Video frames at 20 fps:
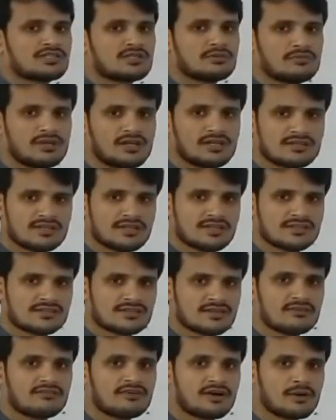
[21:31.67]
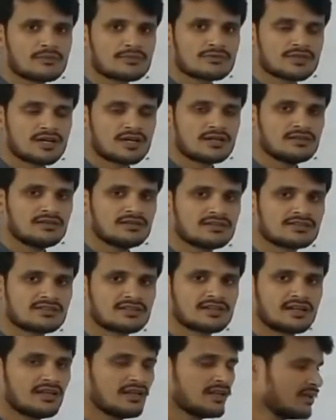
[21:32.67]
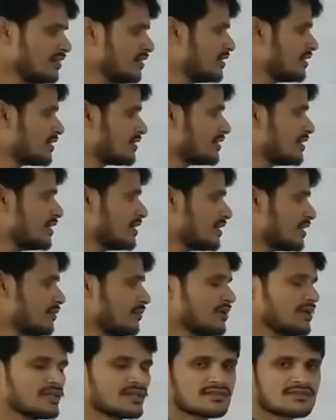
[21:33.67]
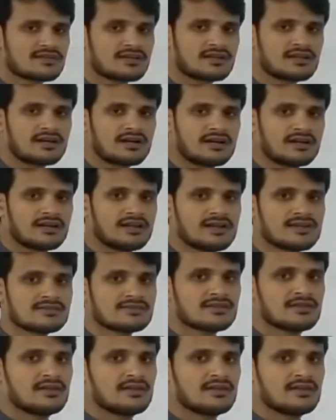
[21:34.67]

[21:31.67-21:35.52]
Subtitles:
images forms on screen? That images are called as